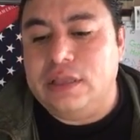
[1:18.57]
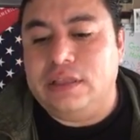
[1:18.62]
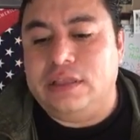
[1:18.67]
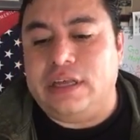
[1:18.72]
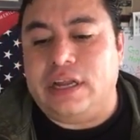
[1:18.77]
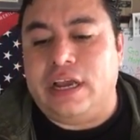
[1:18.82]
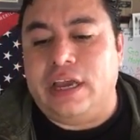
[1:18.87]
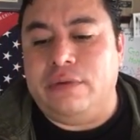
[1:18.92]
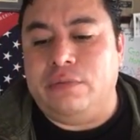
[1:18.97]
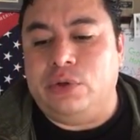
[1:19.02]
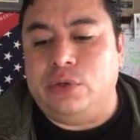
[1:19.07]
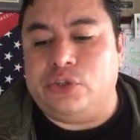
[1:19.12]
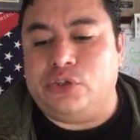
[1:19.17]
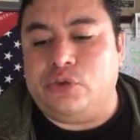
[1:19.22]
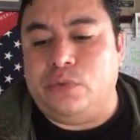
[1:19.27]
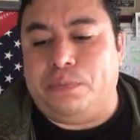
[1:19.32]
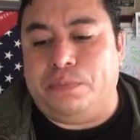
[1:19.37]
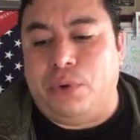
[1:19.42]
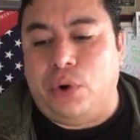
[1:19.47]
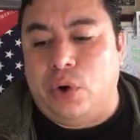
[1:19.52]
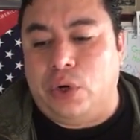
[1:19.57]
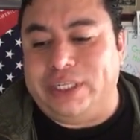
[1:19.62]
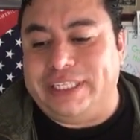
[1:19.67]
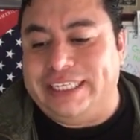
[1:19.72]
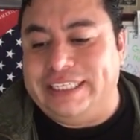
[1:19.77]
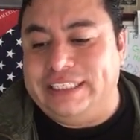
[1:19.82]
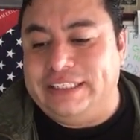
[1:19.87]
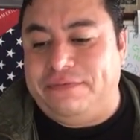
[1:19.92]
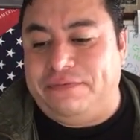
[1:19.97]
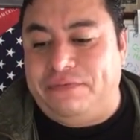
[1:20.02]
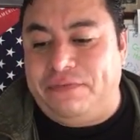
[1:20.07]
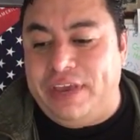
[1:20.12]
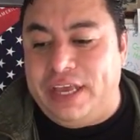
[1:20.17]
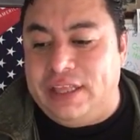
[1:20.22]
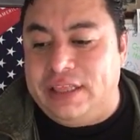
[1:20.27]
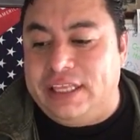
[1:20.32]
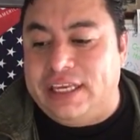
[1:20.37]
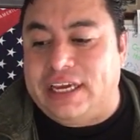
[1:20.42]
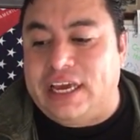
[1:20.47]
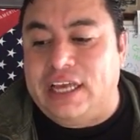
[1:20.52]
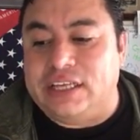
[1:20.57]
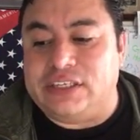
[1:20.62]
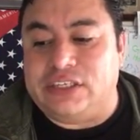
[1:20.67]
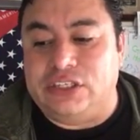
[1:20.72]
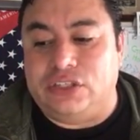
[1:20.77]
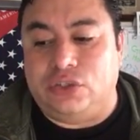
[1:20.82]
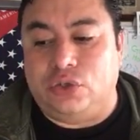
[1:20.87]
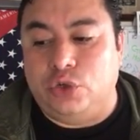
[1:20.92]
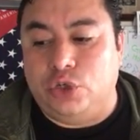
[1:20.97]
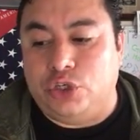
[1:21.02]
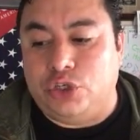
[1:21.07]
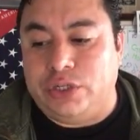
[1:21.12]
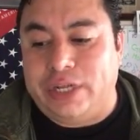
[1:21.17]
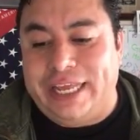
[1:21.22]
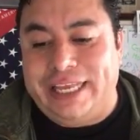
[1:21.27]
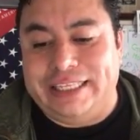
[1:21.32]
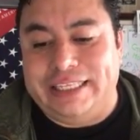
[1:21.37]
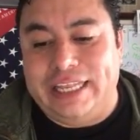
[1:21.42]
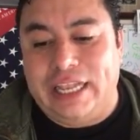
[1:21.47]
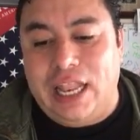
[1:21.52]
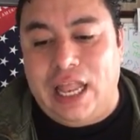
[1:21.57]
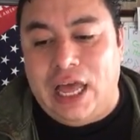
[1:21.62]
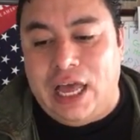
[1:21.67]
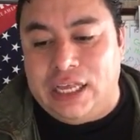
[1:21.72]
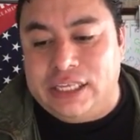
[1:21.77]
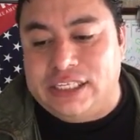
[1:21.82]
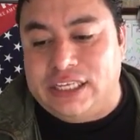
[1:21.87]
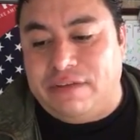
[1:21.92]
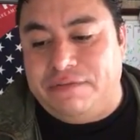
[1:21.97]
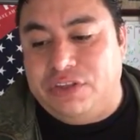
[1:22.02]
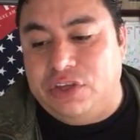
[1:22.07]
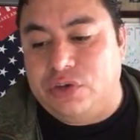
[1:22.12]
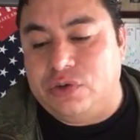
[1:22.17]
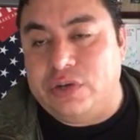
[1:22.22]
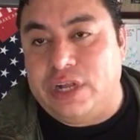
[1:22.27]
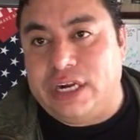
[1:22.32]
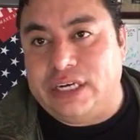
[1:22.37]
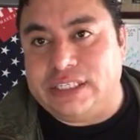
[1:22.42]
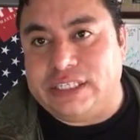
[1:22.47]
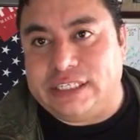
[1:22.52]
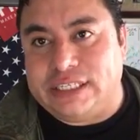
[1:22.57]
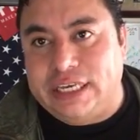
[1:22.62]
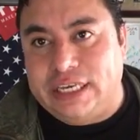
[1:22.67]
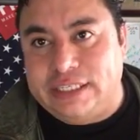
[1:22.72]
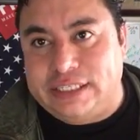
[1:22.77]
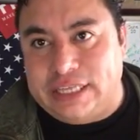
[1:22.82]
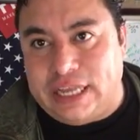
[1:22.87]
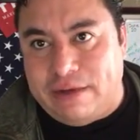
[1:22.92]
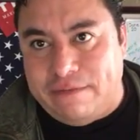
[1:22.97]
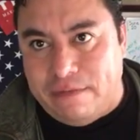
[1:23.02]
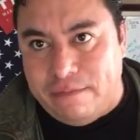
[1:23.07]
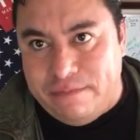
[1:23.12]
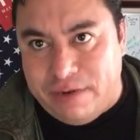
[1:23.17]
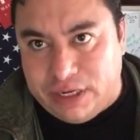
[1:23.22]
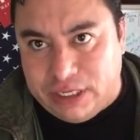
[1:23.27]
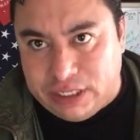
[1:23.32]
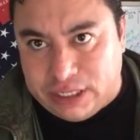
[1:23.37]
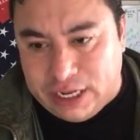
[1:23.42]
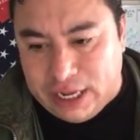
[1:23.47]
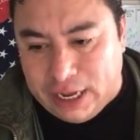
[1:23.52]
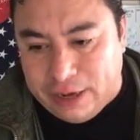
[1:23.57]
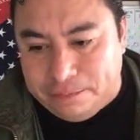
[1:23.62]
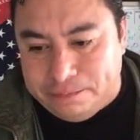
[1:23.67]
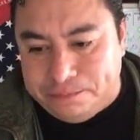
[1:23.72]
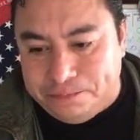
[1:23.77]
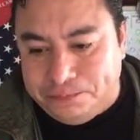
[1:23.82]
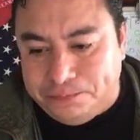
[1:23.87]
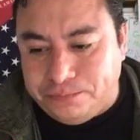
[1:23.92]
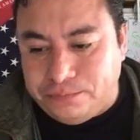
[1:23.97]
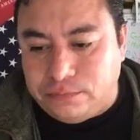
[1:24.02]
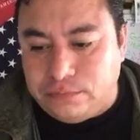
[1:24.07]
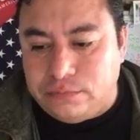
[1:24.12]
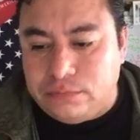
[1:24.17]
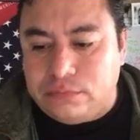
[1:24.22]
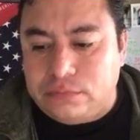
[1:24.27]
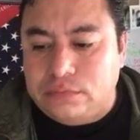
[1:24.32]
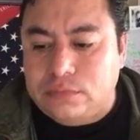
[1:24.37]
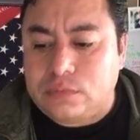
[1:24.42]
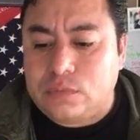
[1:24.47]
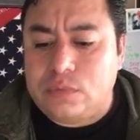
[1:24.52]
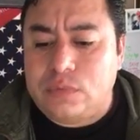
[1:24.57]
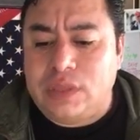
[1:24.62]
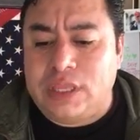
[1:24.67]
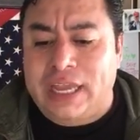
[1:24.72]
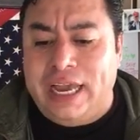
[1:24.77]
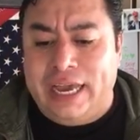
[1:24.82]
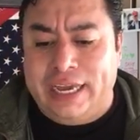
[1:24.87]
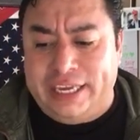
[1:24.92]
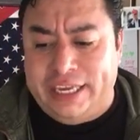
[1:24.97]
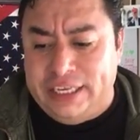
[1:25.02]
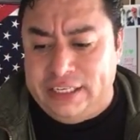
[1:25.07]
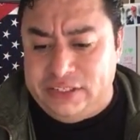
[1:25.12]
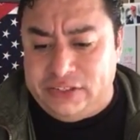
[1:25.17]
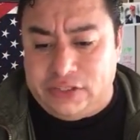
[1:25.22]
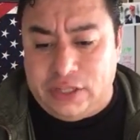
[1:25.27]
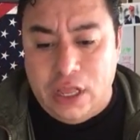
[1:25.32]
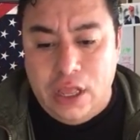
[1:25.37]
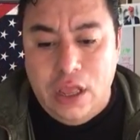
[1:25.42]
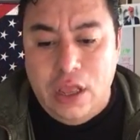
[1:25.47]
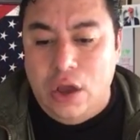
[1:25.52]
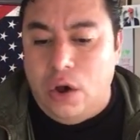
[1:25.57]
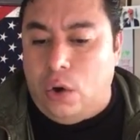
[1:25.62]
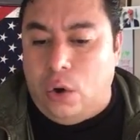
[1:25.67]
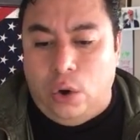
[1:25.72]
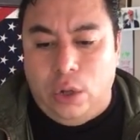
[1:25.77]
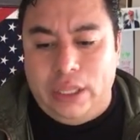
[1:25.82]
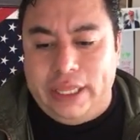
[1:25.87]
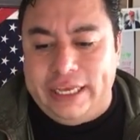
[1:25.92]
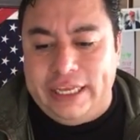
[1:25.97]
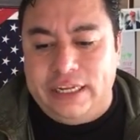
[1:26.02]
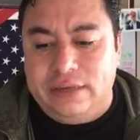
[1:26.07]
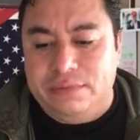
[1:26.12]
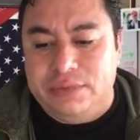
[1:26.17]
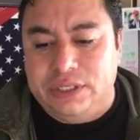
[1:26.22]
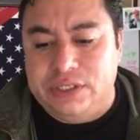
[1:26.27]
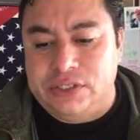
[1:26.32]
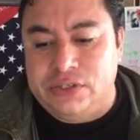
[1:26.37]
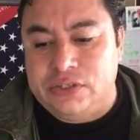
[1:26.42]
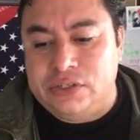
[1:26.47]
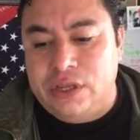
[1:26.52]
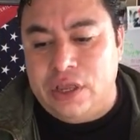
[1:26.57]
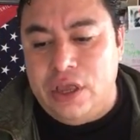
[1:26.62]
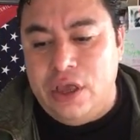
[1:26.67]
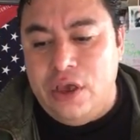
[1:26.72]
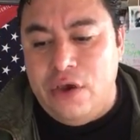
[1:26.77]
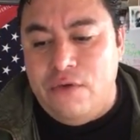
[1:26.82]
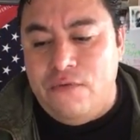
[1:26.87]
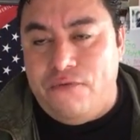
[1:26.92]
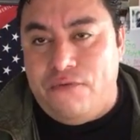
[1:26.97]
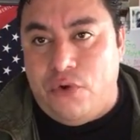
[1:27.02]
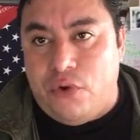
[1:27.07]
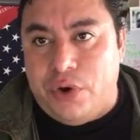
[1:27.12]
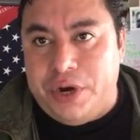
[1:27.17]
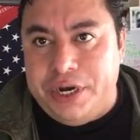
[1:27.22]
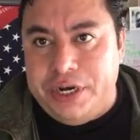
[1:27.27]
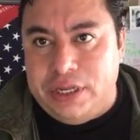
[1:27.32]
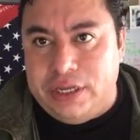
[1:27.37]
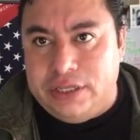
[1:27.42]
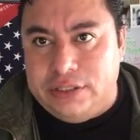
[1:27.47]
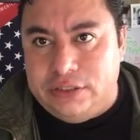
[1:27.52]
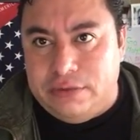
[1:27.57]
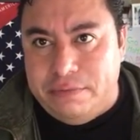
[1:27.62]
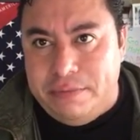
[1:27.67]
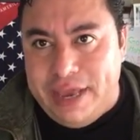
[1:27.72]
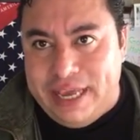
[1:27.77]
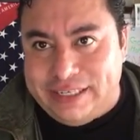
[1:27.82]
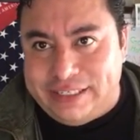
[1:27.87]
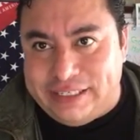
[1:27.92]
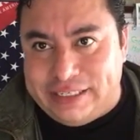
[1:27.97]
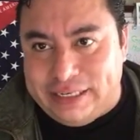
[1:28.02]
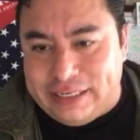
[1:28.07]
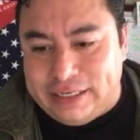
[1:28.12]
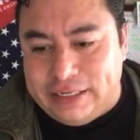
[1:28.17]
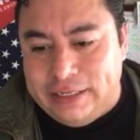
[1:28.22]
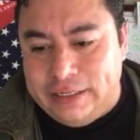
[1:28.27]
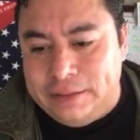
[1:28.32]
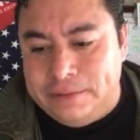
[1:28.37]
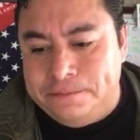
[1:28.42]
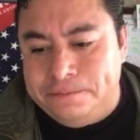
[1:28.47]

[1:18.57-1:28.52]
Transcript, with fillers: that I will support and defend the Constitution and the laws of the United States of America against all enemies, foreign and domestic,